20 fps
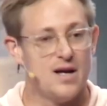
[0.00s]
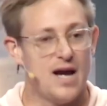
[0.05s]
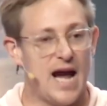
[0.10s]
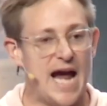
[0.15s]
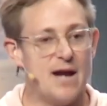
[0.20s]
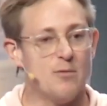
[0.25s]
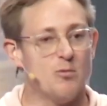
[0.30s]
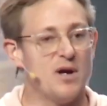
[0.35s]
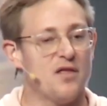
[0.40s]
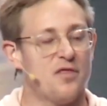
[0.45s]

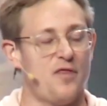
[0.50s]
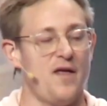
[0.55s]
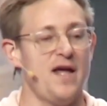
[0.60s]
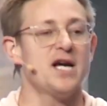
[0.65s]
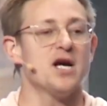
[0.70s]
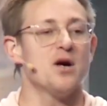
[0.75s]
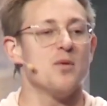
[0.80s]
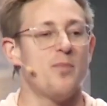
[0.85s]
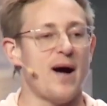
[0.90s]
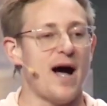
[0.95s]
And we
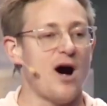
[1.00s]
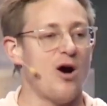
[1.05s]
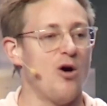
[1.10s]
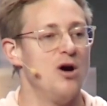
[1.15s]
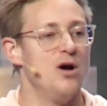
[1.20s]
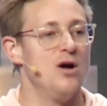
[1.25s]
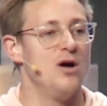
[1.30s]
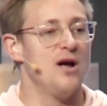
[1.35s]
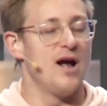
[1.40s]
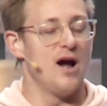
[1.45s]
think about
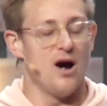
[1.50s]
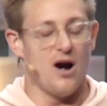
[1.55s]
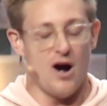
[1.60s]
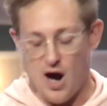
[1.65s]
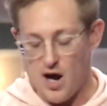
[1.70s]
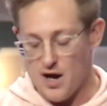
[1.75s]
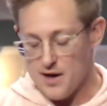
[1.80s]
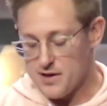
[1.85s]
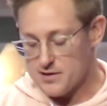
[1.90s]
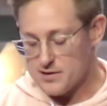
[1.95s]

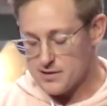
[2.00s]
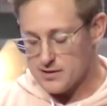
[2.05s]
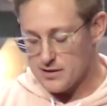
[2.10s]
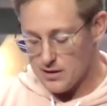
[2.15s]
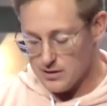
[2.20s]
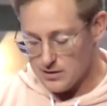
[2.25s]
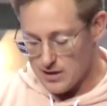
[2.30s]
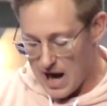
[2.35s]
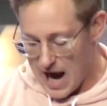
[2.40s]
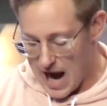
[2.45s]
Anna's
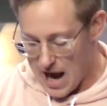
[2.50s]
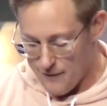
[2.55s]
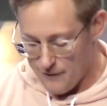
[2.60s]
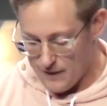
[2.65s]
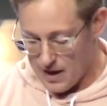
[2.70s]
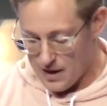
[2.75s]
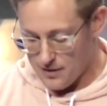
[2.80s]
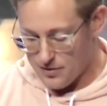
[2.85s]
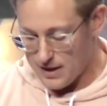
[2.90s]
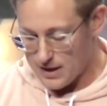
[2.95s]
life,
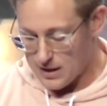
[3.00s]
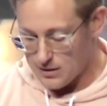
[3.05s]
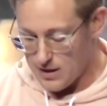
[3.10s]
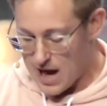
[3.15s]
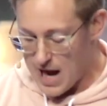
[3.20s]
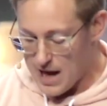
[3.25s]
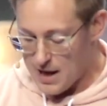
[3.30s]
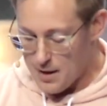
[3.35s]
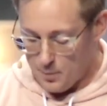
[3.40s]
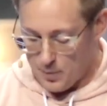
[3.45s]
and I think a
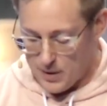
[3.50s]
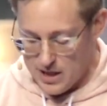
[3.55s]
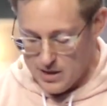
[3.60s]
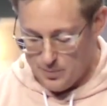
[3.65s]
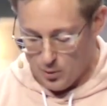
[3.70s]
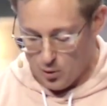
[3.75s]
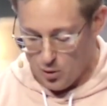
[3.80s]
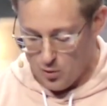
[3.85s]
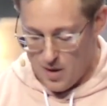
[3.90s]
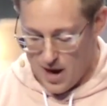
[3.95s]
lot of
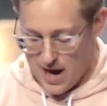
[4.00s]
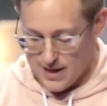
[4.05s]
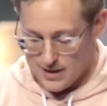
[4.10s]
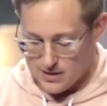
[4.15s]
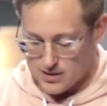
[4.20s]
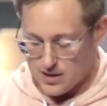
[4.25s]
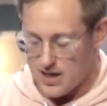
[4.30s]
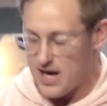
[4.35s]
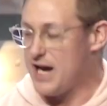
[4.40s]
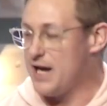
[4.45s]
people might
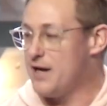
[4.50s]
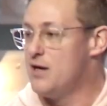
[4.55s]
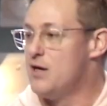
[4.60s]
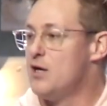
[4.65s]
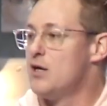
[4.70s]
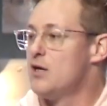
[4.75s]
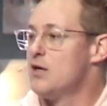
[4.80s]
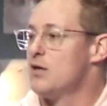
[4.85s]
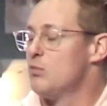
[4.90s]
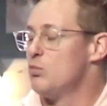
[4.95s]
say,
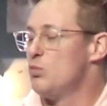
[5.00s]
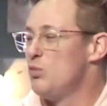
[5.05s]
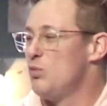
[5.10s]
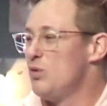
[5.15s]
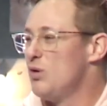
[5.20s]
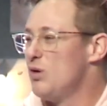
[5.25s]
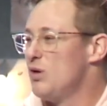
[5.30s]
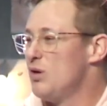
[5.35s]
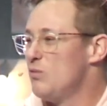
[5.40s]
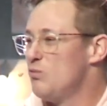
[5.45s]

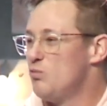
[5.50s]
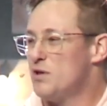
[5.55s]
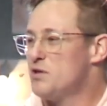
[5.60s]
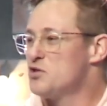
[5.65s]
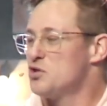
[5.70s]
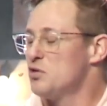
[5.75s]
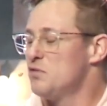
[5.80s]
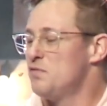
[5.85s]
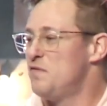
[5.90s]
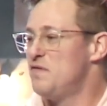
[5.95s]
What's
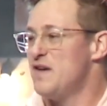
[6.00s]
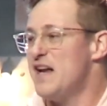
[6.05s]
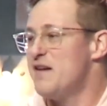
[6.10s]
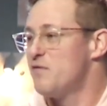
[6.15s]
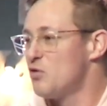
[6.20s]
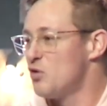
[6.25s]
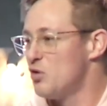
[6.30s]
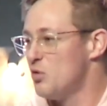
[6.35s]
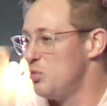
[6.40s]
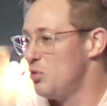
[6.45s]
so
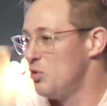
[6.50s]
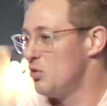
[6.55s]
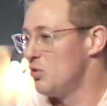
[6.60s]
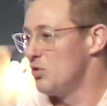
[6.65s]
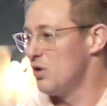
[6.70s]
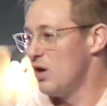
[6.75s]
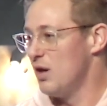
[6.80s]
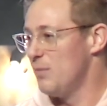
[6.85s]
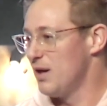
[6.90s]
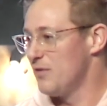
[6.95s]

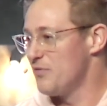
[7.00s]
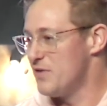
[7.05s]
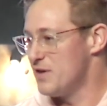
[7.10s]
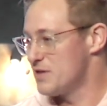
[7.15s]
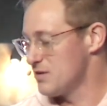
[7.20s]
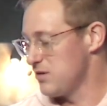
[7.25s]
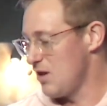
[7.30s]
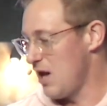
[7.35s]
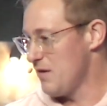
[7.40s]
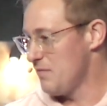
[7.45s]
favorable about
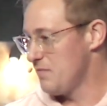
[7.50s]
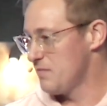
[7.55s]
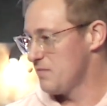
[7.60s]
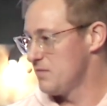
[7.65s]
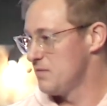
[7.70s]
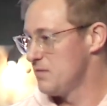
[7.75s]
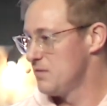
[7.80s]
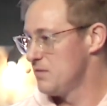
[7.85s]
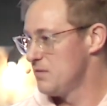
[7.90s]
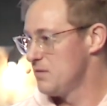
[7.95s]
this
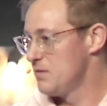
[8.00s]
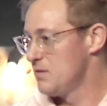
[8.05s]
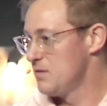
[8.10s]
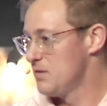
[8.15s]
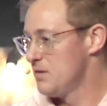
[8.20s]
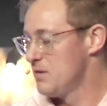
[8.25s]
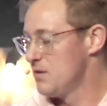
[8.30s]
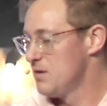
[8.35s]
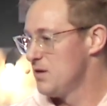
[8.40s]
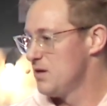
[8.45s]
life?
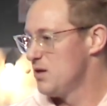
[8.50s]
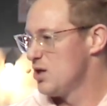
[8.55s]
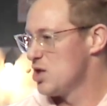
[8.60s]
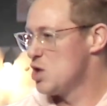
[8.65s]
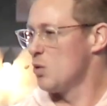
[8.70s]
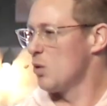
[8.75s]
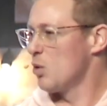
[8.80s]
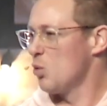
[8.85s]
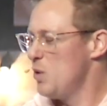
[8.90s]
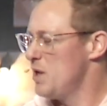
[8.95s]

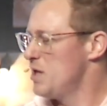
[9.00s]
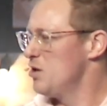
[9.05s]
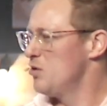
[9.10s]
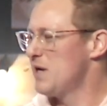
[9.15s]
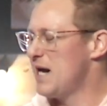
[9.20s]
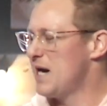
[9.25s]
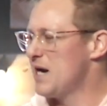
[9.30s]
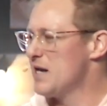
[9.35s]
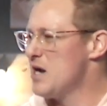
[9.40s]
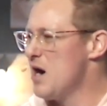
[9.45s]
You were
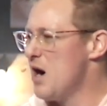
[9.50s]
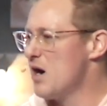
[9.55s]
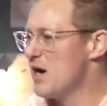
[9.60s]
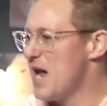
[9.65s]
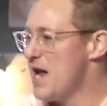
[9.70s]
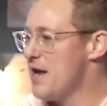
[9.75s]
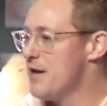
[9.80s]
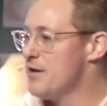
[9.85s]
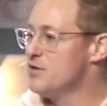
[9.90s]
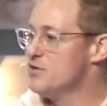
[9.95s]
widowed at a young
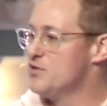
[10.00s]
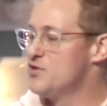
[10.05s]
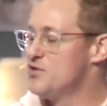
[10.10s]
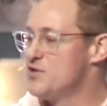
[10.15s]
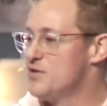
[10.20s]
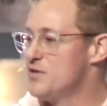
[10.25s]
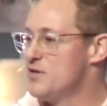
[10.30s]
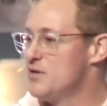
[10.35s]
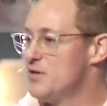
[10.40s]
age.